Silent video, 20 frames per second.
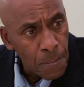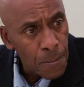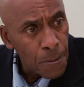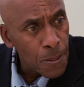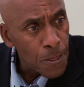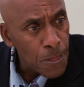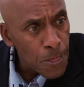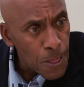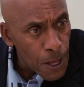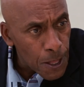
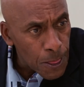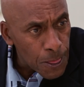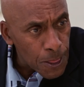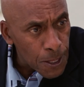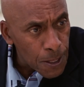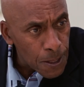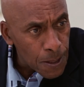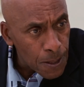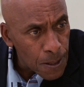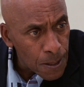Nothing.
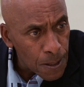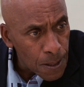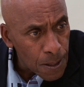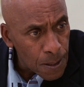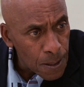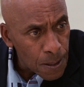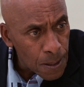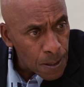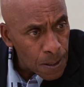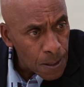
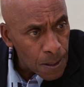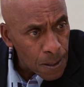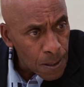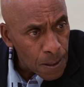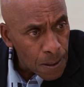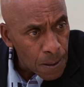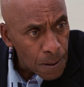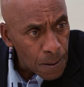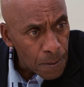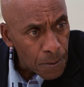
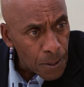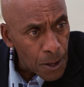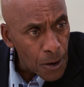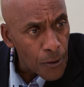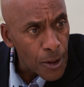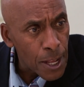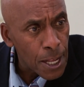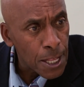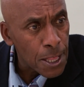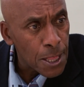There
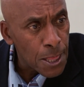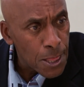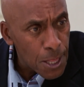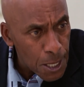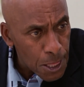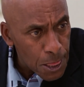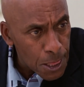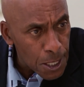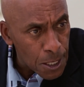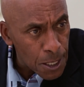ain't
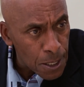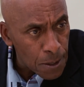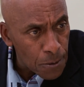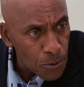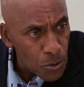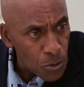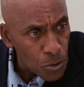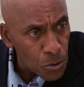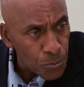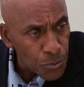nothing in
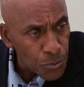room